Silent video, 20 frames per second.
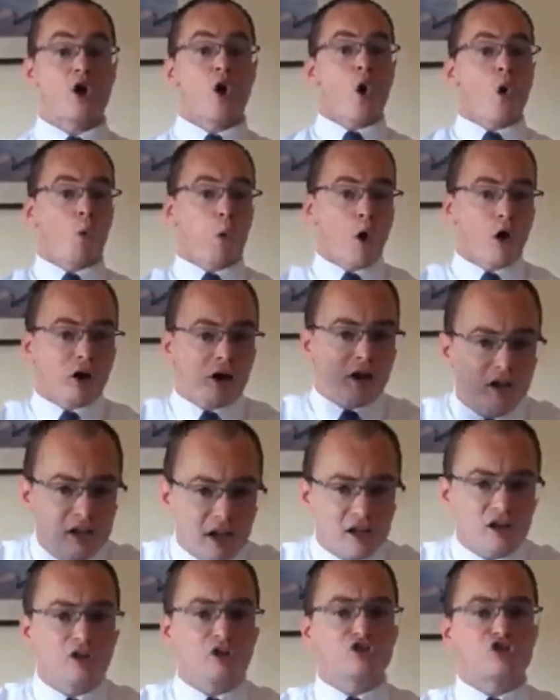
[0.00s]
What
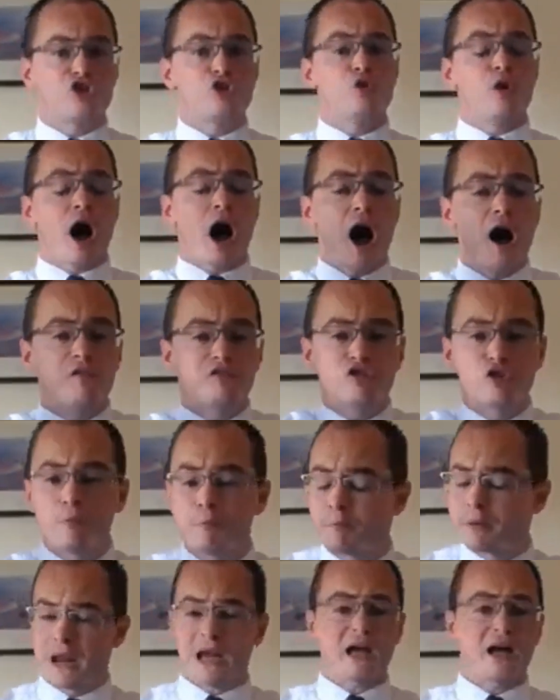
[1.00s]
guilt do you have to
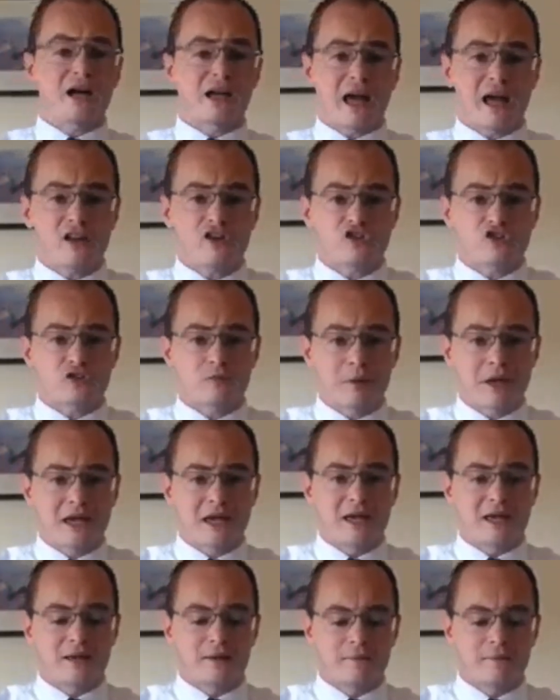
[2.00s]
bring against me?